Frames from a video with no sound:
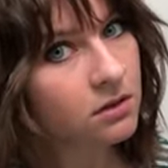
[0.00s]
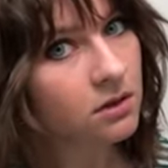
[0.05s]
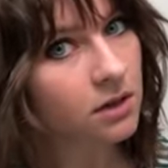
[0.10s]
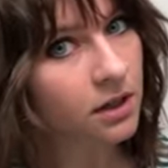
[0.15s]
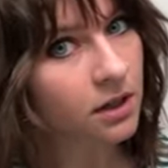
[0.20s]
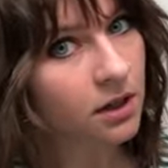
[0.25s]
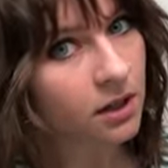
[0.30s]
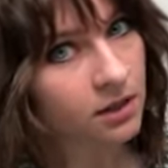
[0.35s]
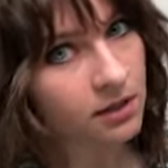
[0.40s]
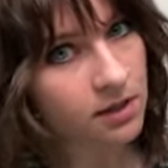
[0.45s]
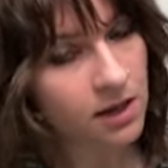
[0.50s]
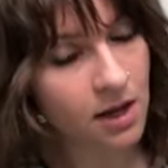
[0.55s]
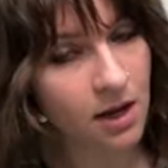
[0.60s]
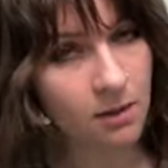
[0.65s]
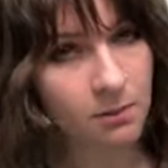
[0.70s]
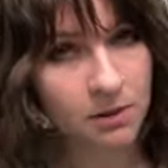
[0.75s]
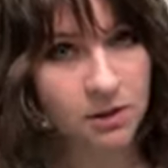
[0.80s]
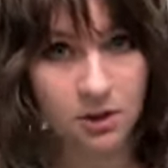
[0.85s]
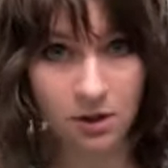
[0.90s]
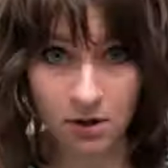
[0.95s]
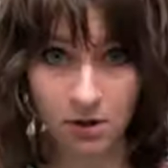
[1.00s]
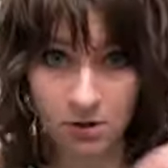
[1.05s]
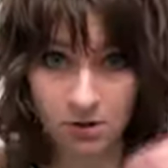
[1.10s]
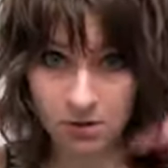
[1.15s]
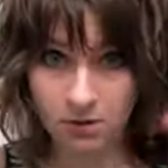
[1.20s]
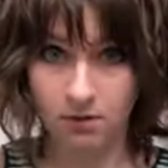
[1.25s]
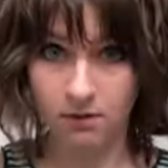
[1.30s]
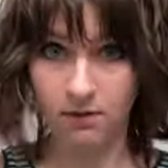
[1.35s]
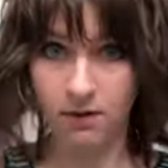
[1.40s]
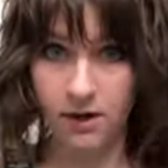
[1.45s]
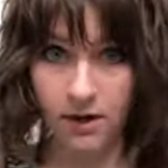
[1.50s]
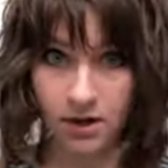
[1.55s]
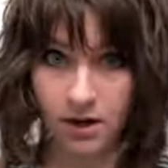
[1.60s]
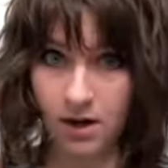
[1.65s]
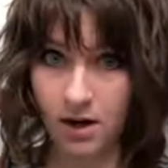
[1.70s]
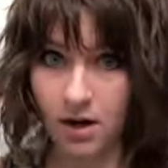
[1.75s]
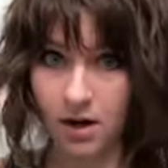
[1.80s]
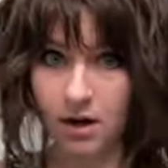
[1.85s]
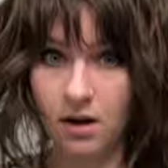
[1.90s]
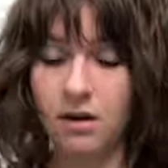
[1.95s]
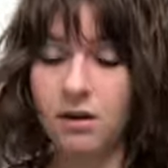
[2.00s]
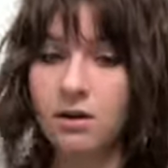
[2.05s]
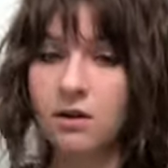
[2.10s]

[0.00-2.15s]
And us amateurs are over here